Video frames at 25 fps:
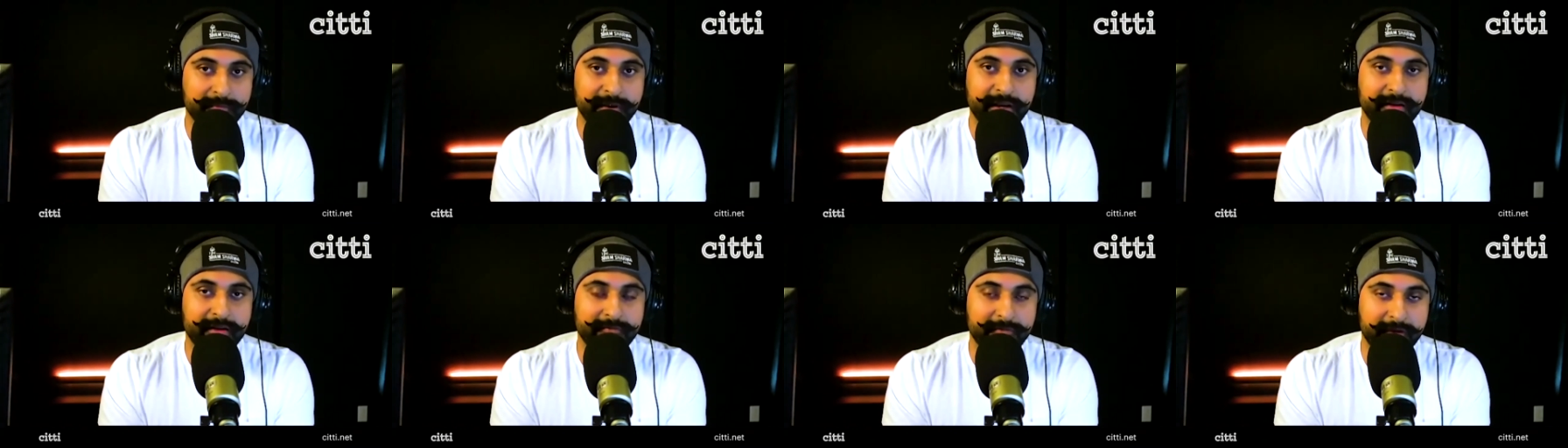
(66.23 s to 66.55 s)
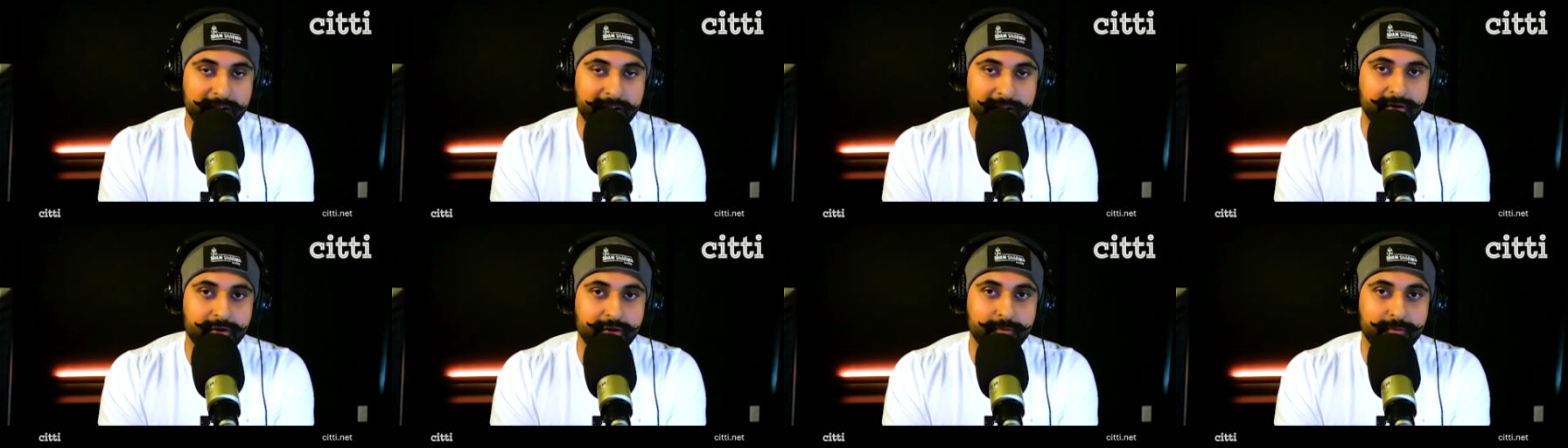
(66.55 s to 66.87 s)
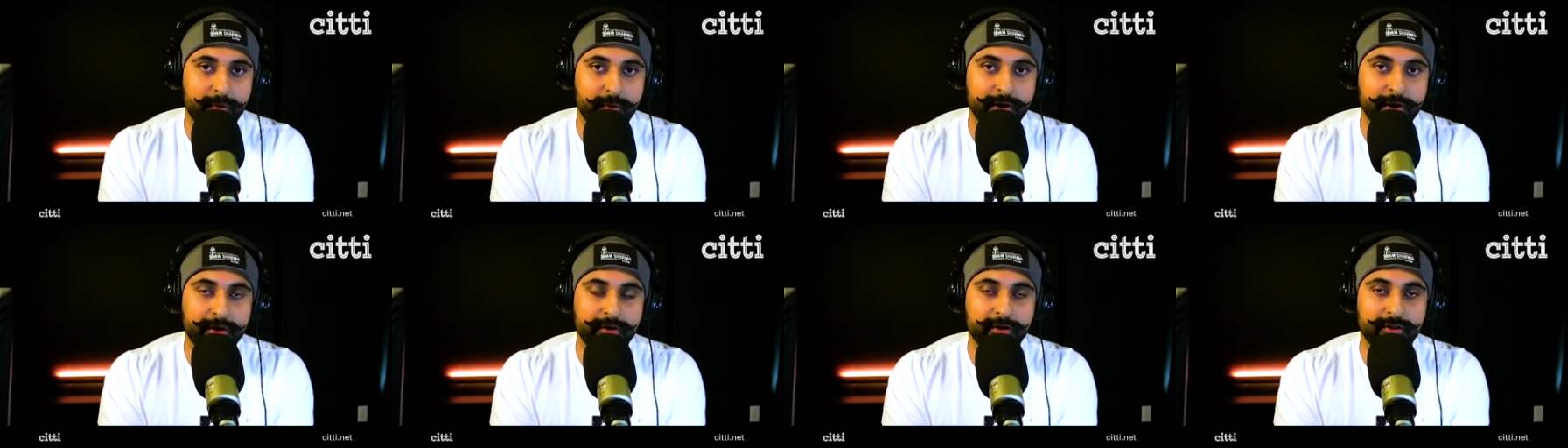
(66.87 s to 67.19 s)
made a very good
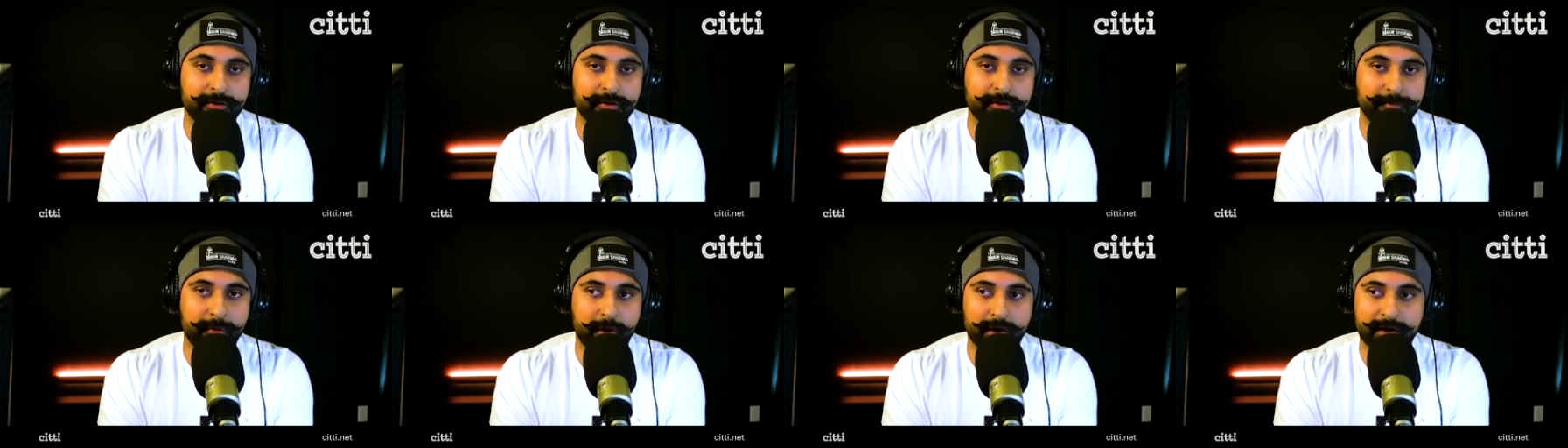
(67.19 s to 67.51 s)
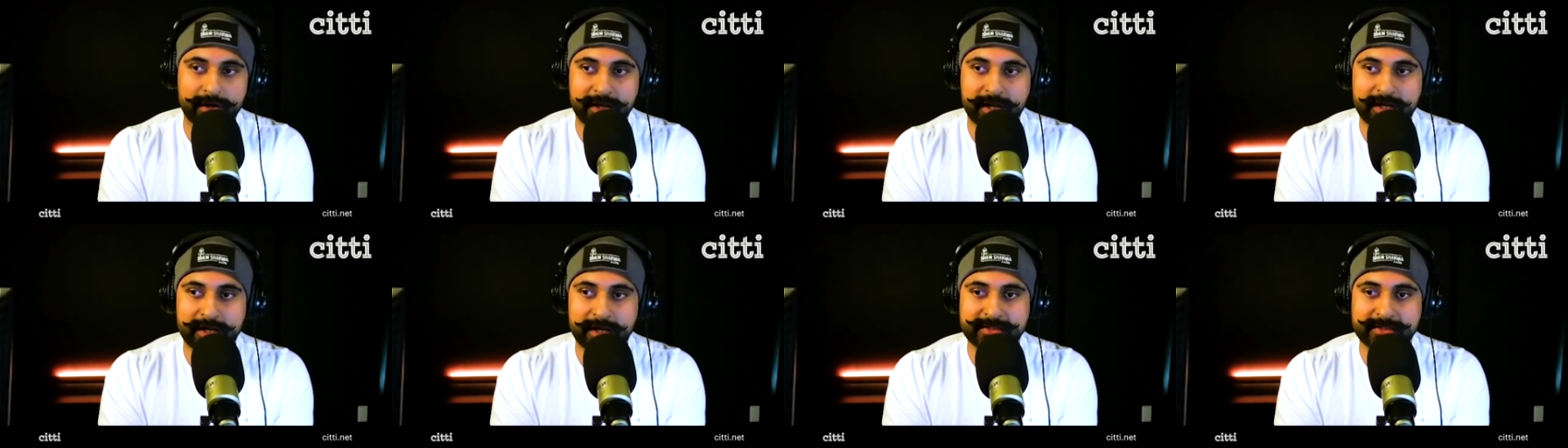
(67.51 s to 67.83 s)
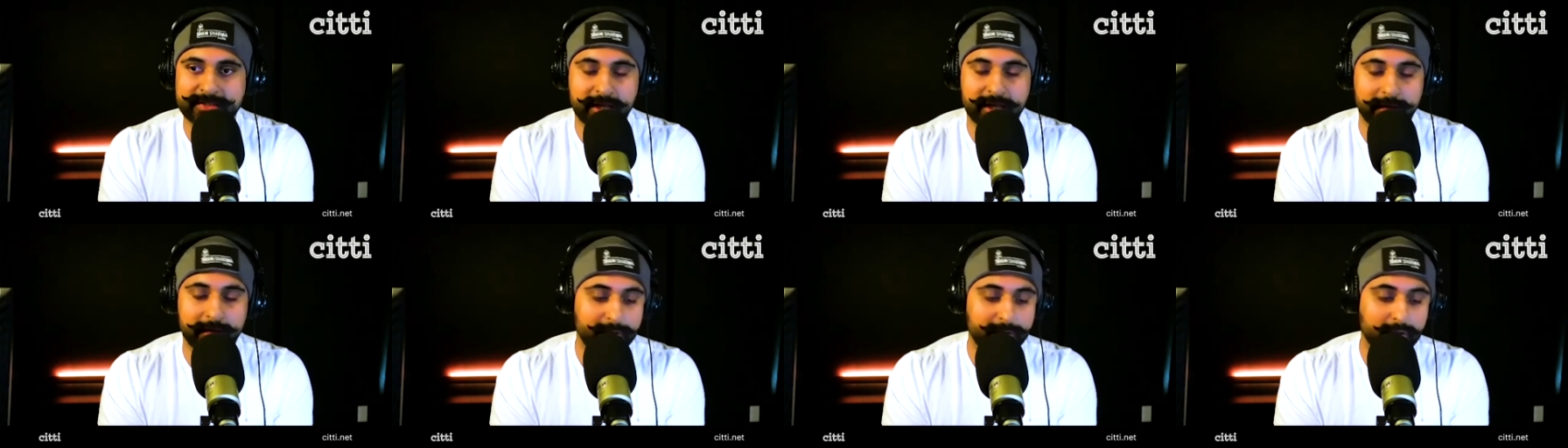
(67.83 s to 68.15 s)
point on the podcast
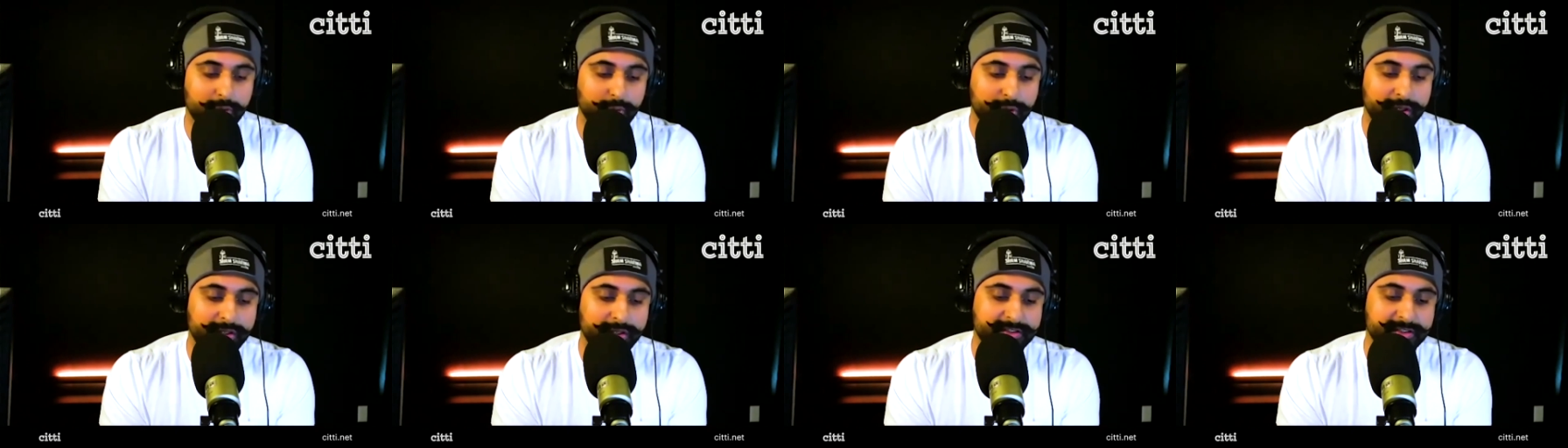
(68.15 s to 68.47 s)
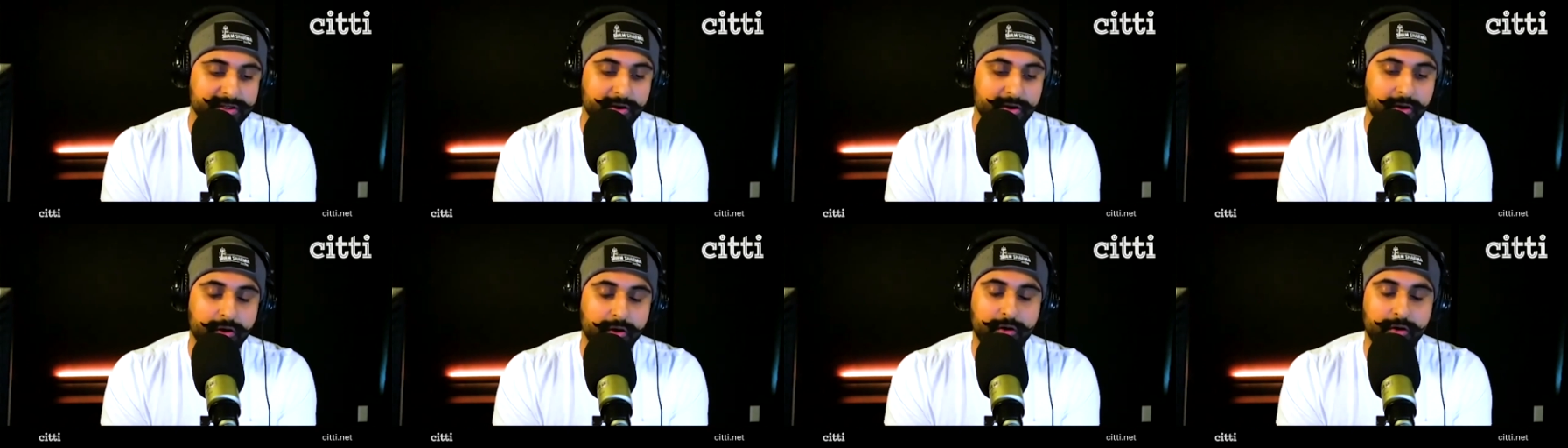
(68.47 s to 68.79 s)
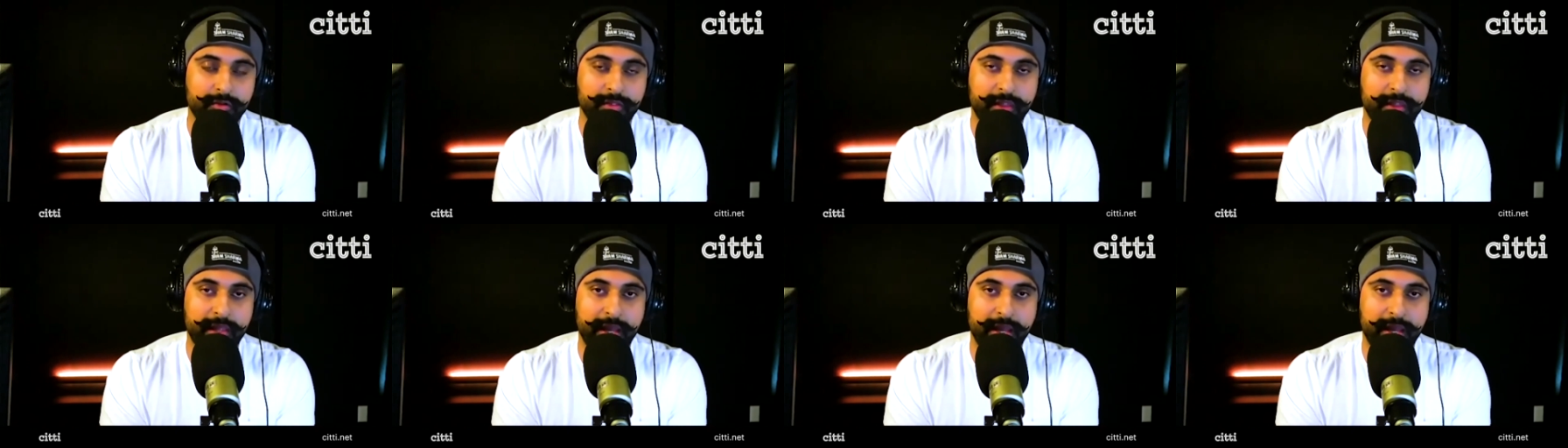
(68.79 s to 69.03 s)
a couple of weeks ago